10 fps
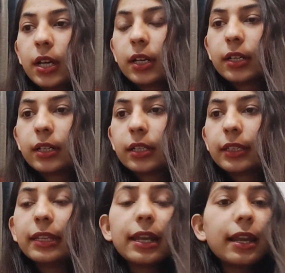
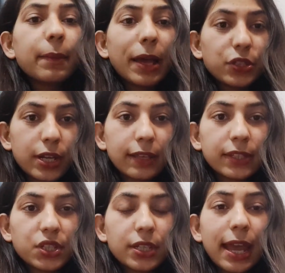Then there are like
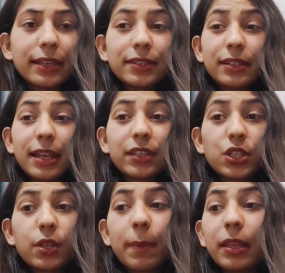pasteurization and sterilization